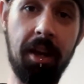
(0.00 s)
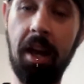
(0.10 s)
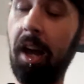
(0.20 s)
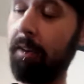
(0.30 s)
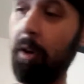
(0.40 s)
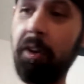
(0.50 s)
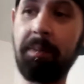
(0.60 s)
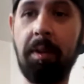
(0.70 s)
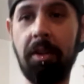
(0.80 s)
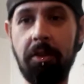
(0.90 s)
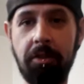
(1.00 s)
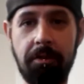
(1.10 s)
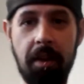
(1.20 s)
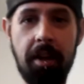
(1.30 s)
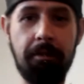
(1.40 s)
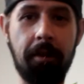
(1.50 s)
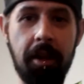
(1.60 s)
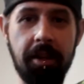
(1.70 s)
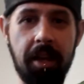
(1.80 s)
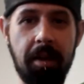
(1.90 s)
I've always been a huge fan of
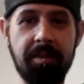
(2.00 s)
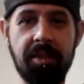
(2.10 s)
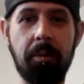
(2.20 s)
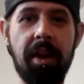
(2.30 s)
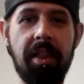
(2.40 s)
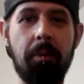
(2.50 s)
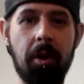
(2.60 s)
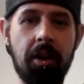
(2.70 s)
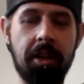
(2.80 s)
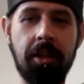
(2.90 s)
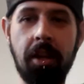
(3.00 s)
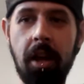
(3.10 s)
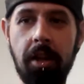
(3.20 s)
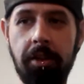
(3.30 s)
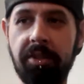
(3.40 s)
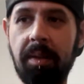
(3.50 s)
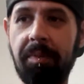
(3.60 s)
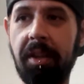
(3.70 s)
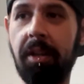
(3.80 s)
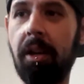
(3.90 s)
fighting games and the way they work, and there's
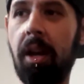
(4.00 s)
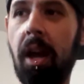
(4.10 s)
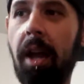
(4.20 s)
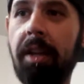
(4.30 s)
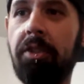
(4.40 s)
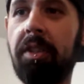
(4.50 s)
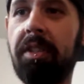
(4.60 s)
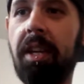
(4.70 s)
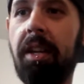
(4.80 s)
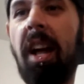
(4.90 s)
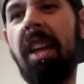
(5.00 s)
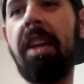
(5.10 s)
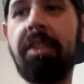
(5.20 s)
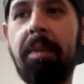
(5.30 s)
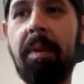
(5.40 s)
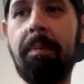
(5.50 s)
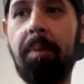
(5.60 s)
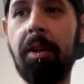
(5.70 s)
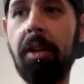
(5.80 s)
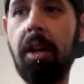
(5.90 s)
something, I guess you could say, not intimate,
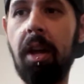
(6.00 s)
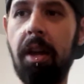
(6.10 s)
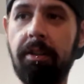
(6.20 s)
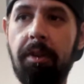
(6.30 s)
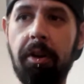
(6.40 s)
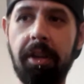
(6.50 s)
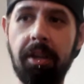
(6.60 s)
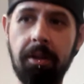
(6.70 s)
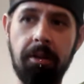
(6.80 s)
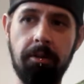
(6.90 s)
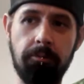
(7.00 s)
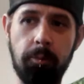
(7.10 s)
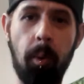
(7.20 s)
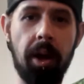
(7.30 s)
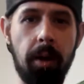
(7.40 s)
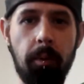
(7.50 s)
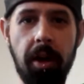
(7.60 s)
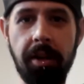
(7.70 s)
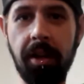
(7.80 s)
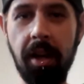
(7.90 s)
but it's very
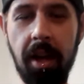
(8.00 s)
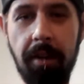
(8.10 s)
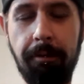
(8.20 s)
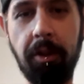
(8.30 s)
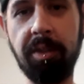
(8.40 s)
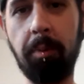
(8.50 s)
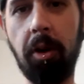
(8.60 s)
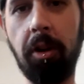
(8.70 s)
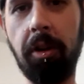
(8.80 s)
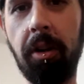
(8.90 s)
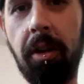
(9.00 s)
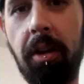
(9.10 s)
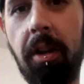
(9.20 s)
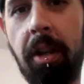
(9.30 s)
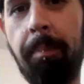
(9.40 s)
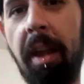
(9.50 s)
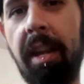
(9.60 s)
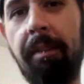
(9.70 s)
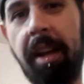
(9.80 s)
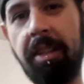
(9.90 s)
one-on-one, feels more
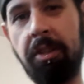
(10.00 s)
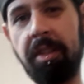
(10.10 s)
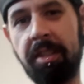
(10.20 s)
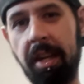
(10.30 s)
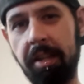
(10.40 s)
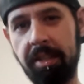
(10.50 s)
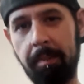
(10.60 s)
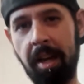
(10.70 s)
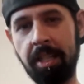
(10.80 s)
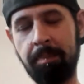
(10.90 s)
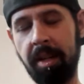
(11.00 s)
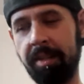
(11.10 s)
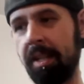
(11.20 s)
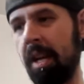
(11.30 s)
competitive, I guess you could say, in some aspects.